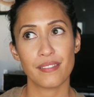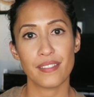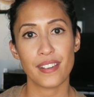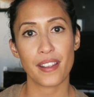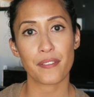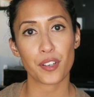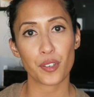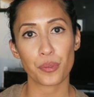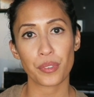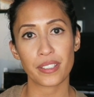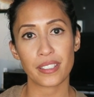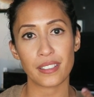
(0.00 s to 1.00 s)
never
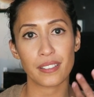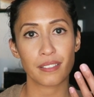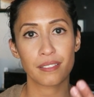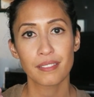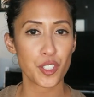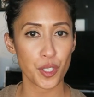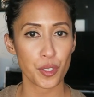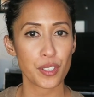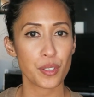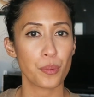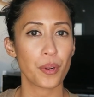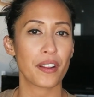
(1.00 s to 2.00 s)
really showed
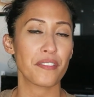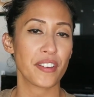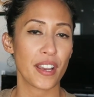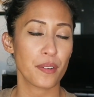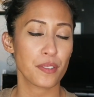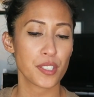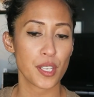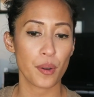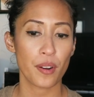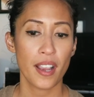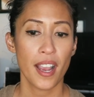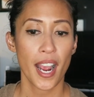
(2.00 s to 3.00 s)
you what I found.
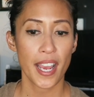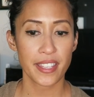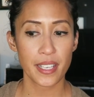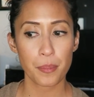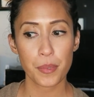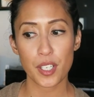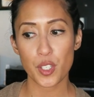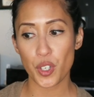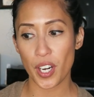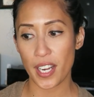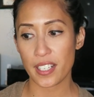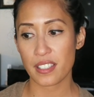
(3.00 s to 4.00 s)
So I think I'm gonna
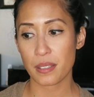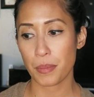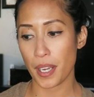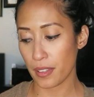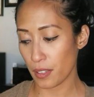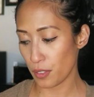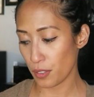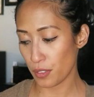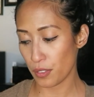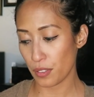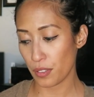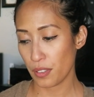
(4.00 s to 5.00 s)
try some
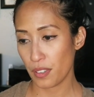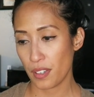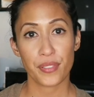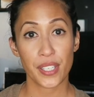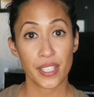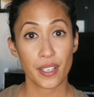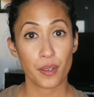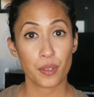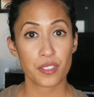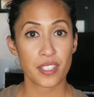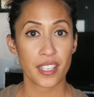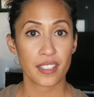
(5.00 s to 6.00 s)
other
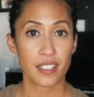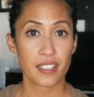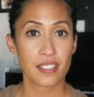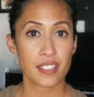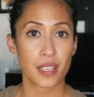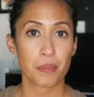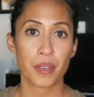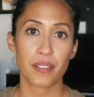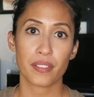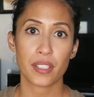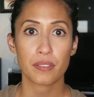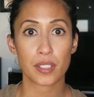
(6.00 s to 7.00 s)
videos like this, like my
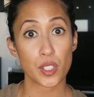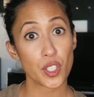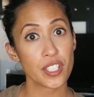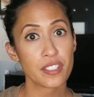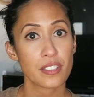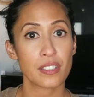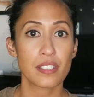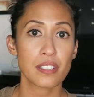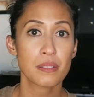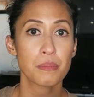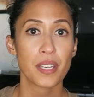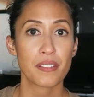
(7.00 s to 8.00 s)
favorite dresses,
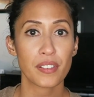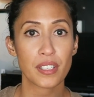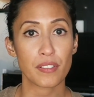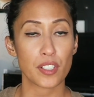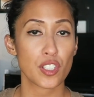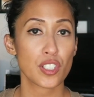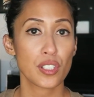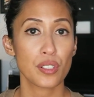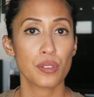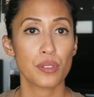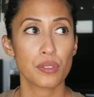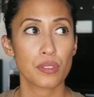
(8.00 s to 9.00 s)
my favorite
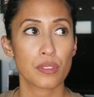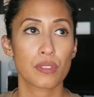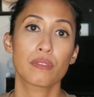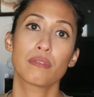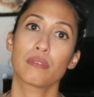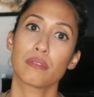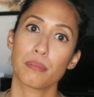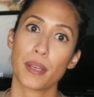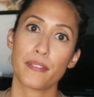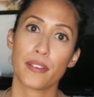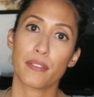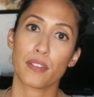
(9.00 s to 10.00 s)
shoes, my
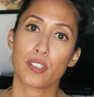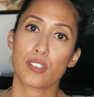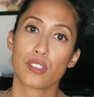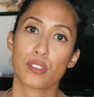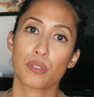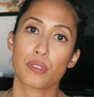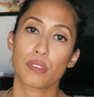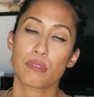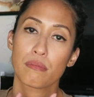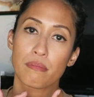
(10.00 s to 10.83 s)
favorite shoes.